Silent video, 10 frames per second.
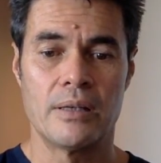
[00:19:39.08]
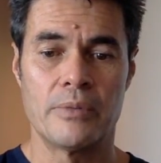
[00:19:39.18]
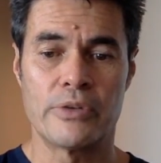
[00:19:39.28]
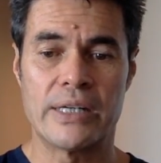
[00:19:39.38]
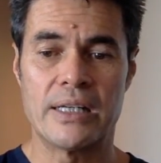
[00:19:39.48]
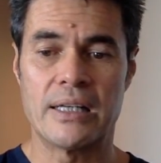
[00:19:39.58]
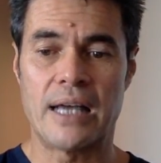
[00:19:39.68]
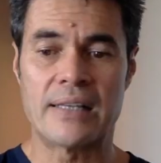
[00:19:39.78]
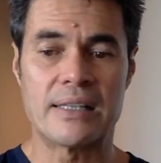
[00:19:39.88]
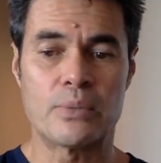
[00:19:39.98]
Marie,
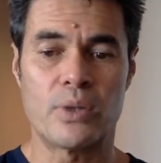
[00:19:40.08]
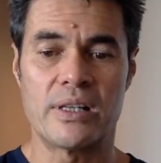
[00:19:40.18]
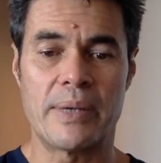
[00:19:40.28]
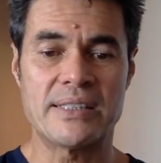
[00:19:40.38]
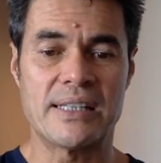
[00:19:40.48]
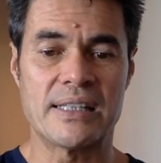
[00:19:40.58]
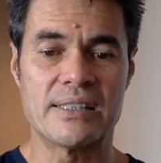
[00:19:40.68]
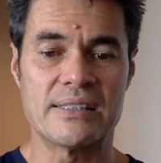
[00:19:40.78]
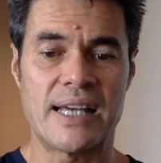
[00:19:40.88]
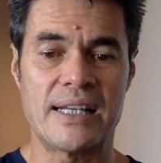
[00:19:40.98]
I think one of the best
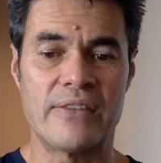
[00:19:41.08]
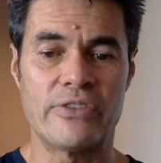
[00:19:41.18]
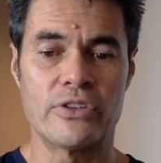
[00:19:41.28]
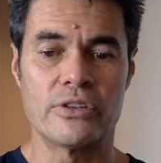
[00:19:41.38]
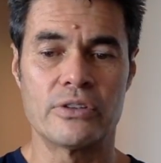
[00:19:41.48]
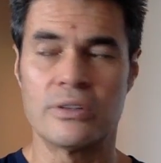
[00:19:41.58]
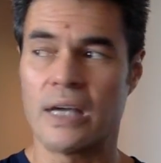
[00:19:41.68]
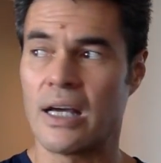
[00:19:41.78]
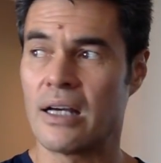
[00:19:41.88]
things is that if you